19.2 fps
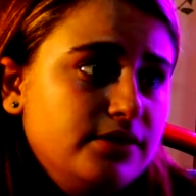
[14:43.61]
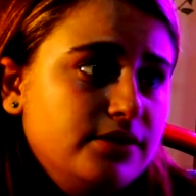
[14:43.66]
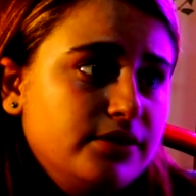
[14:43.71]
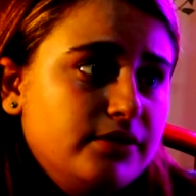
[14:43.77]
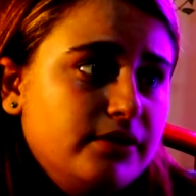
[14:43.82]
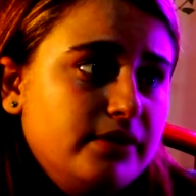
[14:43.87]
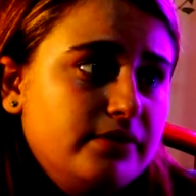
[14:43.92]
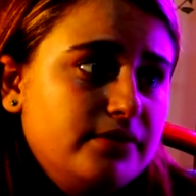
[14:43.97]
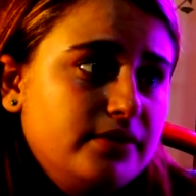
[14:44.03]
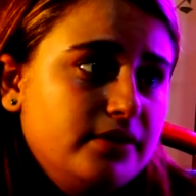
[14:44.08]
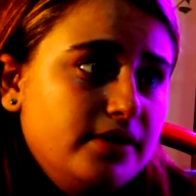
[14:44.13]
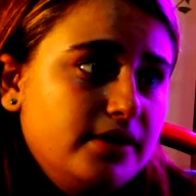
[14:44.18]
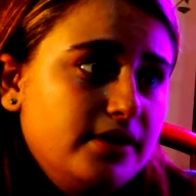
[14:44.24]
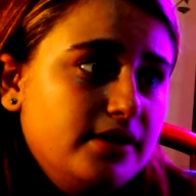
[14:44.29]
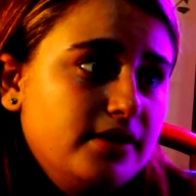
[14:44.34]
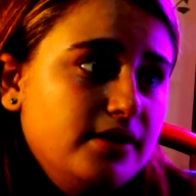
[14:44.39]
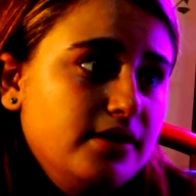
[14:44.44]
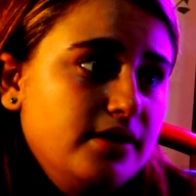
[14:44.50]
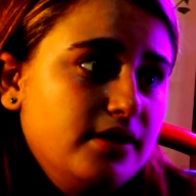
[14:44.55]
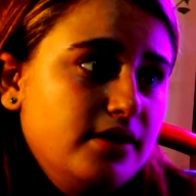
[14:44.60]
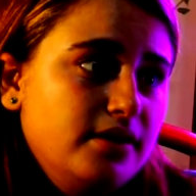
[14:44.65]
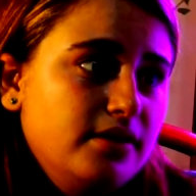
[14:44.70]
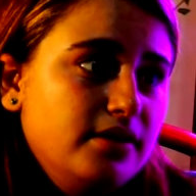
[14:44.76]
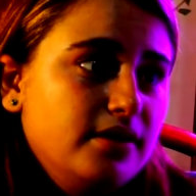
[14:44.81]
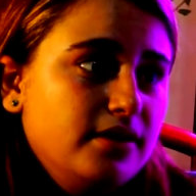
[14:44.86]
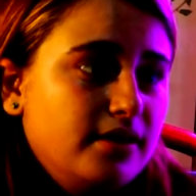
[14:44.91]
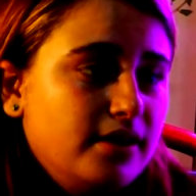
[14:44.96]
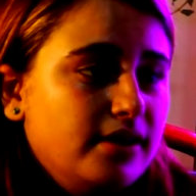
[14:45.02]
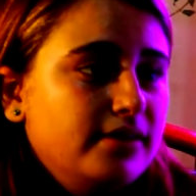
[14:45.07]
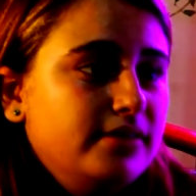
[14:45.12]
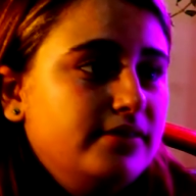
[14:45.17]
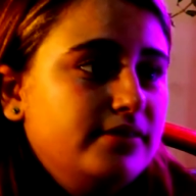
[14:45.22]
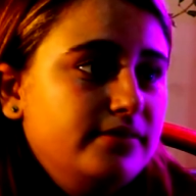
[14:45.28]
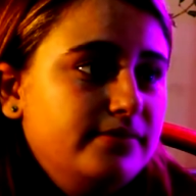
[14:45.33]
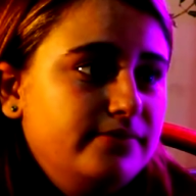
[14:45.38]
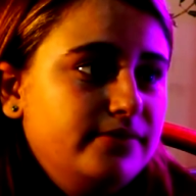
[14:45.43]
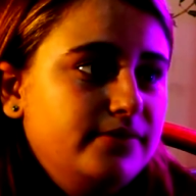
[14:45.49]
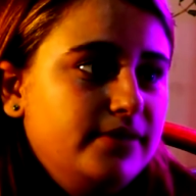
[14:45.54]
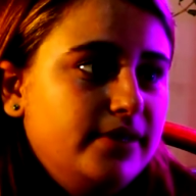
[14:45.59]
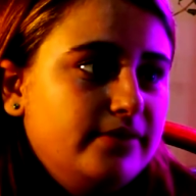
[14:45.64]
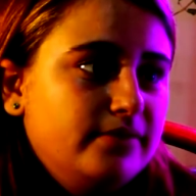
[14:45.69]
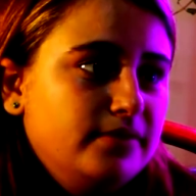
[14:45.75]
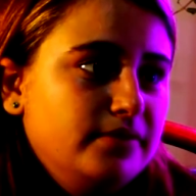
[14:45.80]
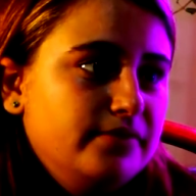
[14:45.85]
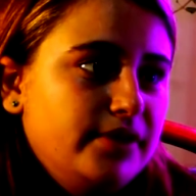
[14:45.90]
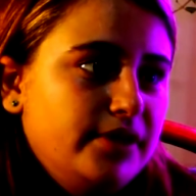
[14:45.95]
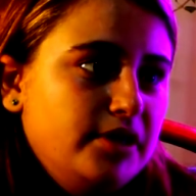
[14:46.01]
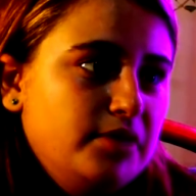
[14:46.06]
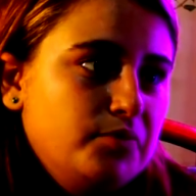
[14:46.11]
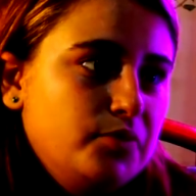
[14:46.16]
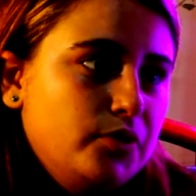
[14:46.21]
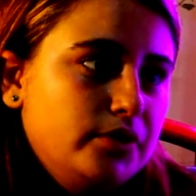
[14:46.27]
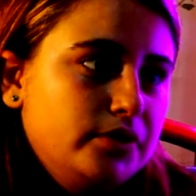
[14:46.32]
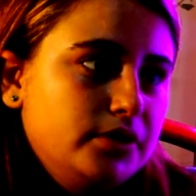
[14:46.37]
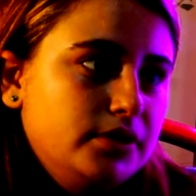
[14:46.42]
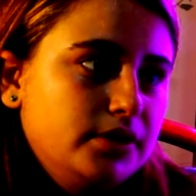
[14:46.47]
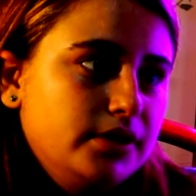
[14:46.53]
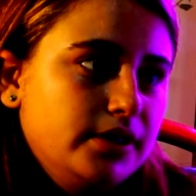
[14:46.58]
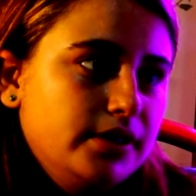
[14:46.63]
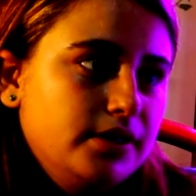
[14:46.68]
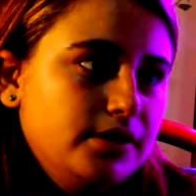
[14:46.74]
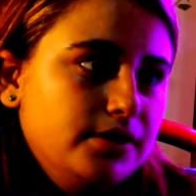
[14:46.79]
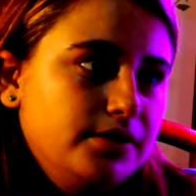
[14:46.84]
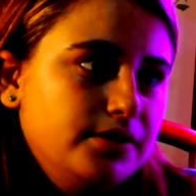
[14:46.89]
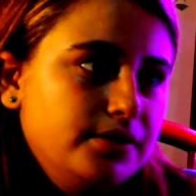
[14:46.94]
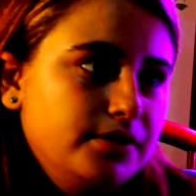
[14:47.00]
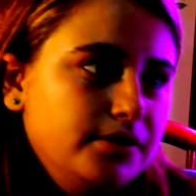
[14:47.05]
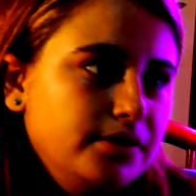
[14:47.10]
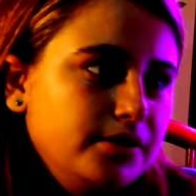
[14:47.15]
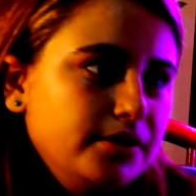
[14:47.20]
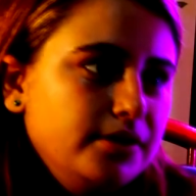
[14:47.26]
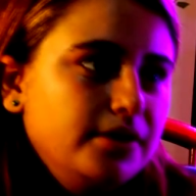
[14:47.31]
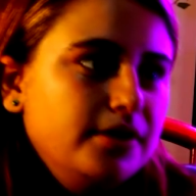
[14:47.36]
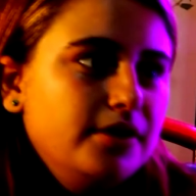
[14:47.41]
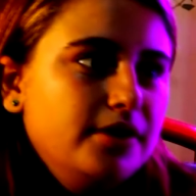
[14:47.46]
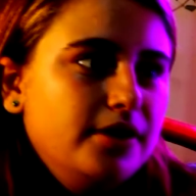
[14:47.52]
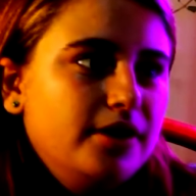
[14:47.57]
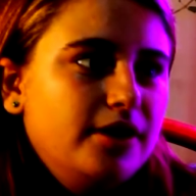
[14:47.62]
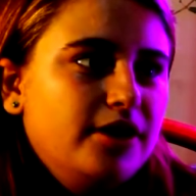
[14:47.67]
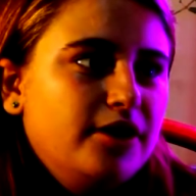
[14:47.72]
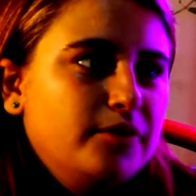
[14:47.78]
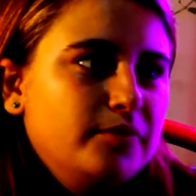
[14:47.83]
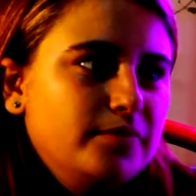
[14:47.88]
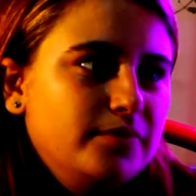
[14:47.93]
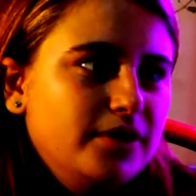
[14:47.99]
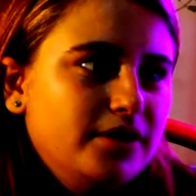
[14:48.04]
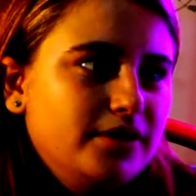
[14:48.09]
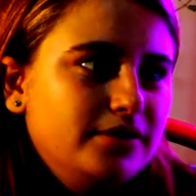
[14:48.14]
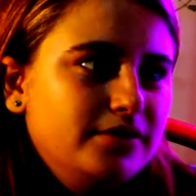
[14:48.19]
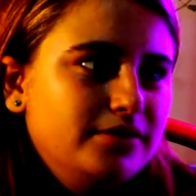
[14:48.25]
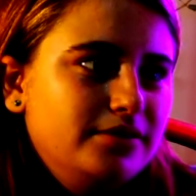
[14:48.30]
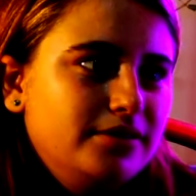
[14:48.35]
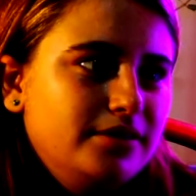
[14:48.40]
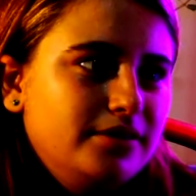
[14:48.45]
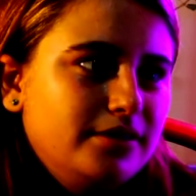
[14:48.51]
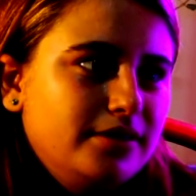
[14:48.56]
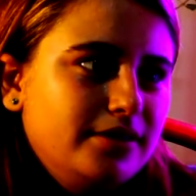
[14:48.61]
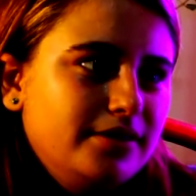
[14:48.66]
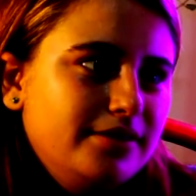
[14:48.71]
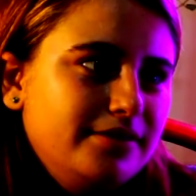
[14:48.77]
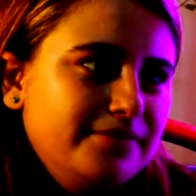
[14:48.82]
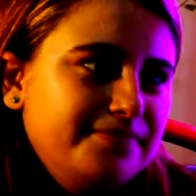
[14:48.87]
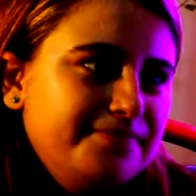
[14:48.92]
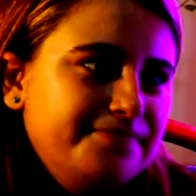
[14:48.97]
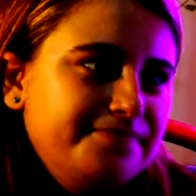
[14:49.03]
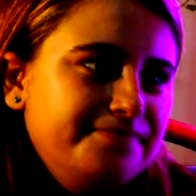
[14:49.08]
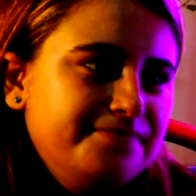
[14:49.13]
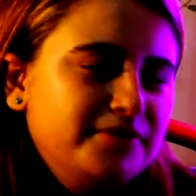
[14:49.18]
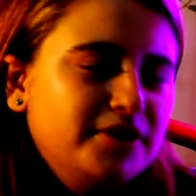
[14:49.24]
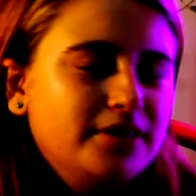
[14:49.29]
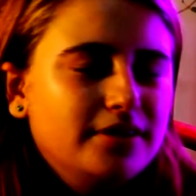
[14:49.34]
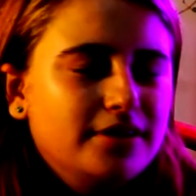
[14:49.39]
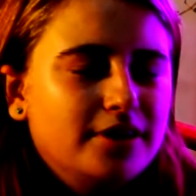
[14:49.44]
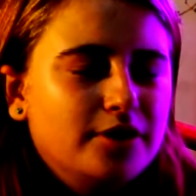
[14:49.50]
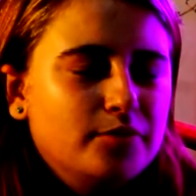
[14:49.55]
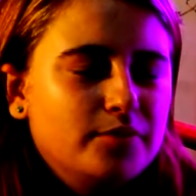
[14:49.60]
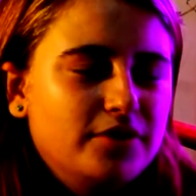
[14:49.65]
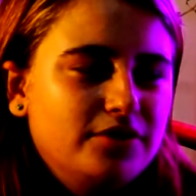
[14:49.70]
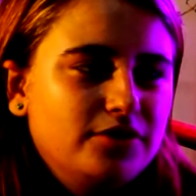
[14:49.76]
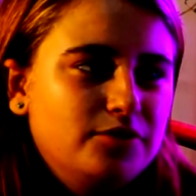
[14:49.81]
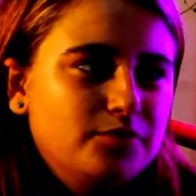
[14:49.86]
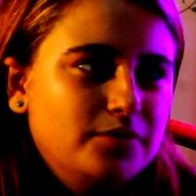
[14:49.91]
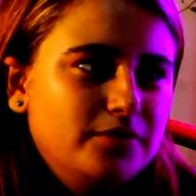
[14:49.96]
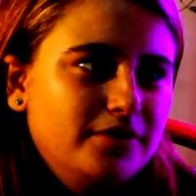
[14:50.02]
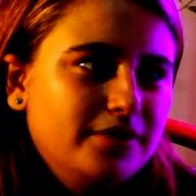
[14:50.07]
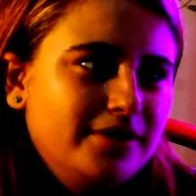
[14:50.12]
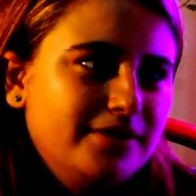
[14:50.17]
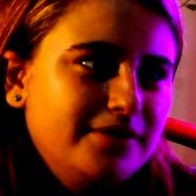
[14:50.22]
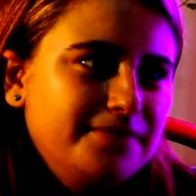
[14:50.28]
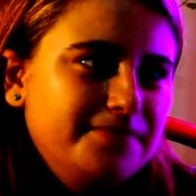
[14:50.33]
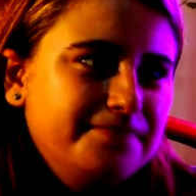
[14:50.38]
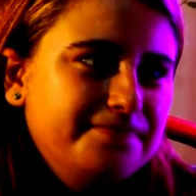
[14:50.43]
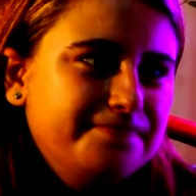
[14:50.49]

So I feel like it's definitely very important to like help kids, and like not like help kids but like